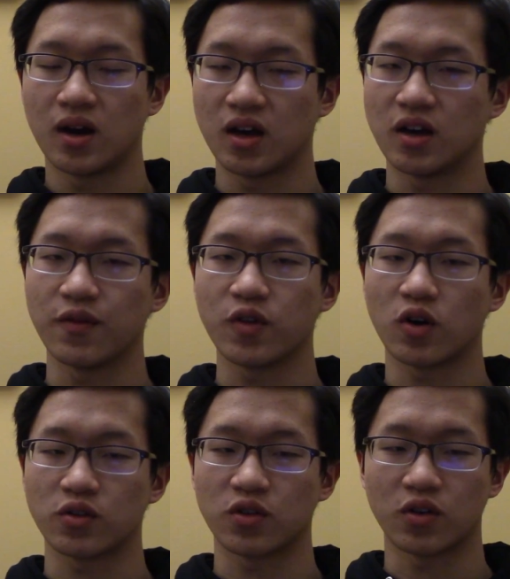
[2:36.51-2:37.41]
If you
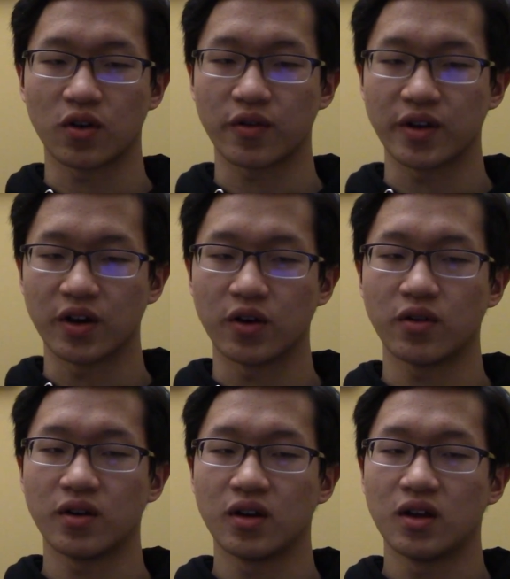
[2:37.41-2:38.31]
all don't already
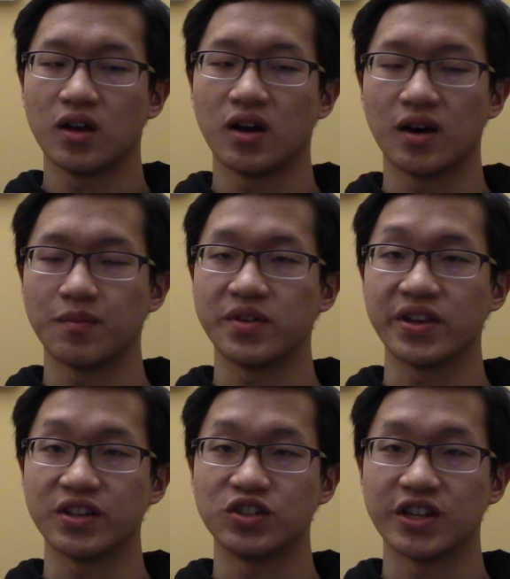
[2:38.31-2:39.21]
know,
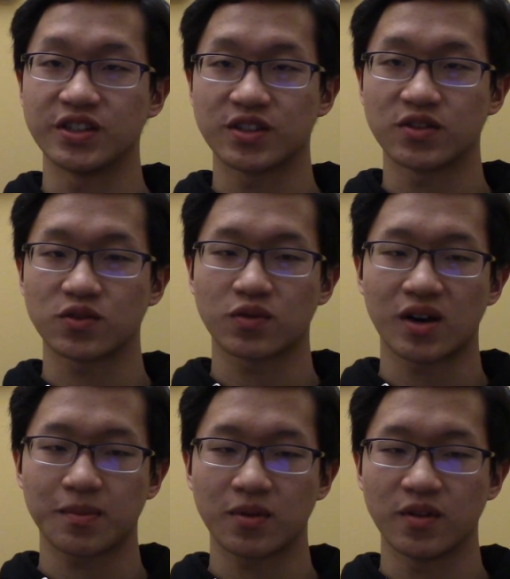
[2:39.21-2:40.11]
the adjacent
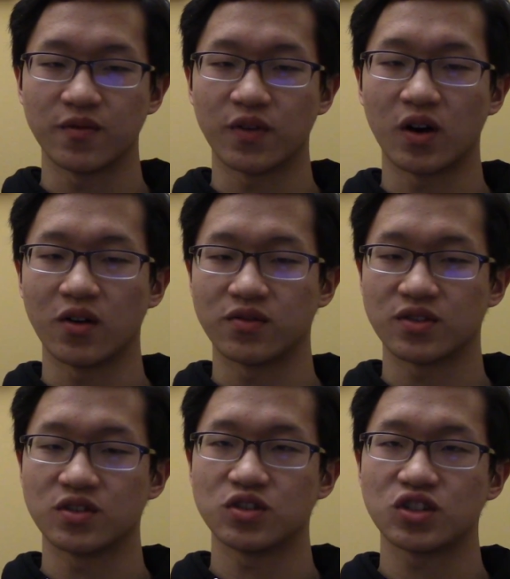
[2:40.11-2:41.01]
swap
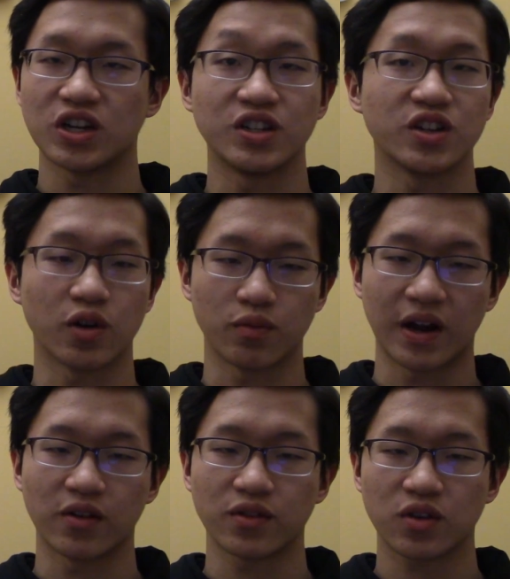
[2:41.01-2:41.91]
involves changing
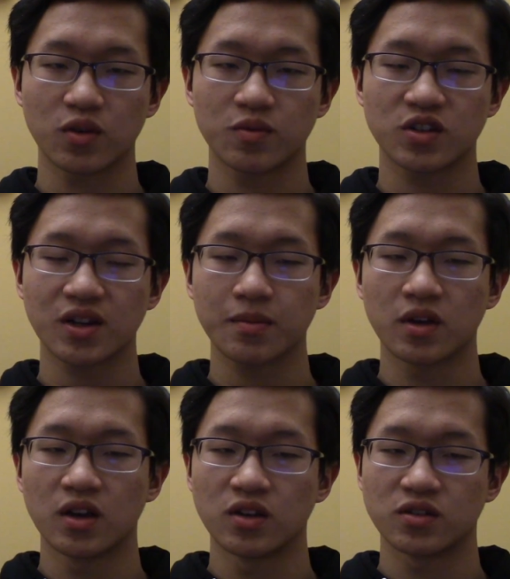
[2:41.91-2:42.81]
around the cube shape
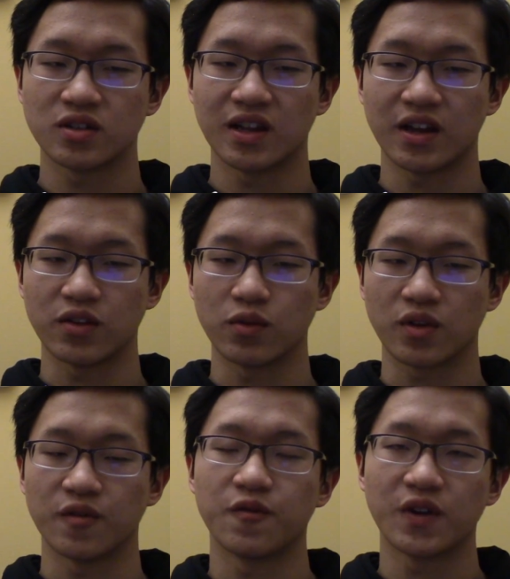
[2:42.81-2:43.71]
so that you
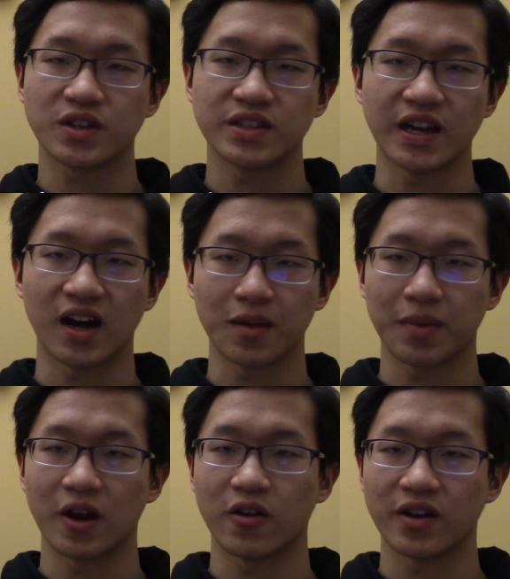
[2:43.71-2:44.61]
can fix the odd
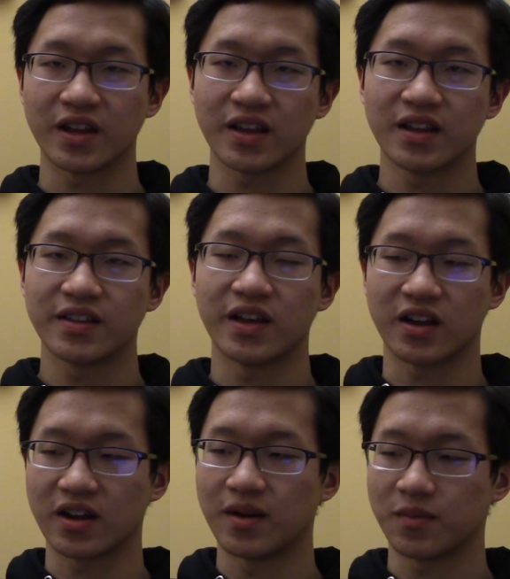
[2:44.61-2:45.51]
parity
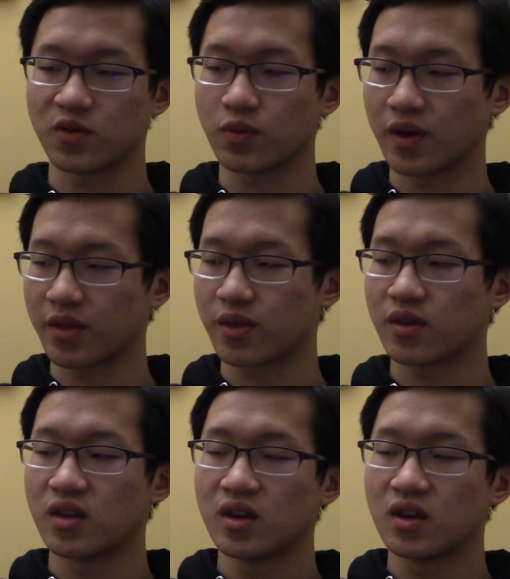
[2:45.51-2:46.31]
that comes with